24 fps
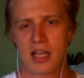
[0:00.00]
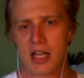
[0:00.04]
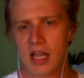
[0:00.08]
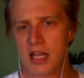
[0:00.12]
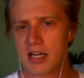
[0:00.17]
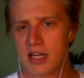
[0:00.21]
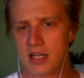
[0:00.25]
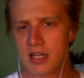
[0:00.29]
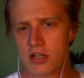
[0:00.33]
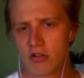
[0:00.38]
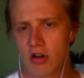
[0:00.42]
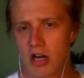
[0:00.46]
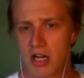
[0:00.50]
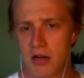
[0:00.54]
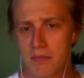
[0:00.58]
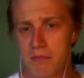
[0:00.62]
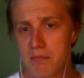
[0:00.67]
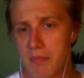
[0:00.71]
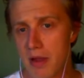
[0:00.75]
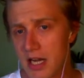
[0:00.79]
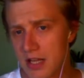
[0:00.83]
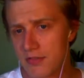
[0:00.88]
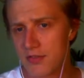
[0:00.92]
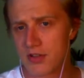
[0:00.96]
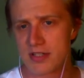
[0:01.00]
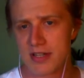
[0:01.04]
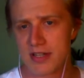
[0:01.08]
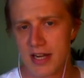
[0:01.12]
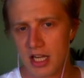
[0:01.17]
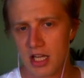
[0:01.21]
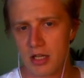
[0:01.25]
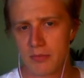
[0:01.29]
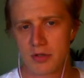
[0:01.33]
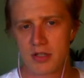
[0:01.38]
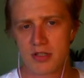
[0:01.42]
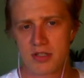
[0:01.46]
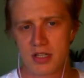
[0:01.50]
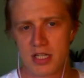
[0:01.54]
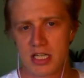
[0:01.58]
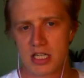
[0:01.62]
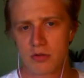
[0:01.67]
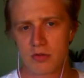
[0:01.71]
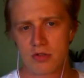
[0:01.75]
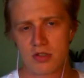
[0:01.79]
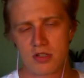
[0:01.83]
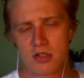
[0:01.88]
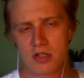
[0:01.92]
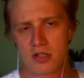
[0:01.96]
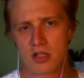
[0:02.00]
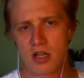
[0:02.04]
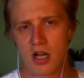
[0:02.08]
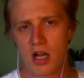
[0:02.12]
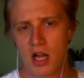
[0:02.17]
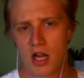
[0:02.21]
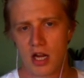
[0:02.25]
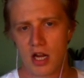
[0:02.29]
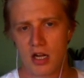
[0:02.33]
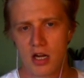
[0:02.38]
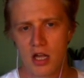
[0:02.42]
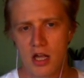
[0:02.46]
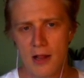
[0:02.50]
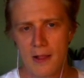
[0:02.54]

and integrated many of its elements into its design,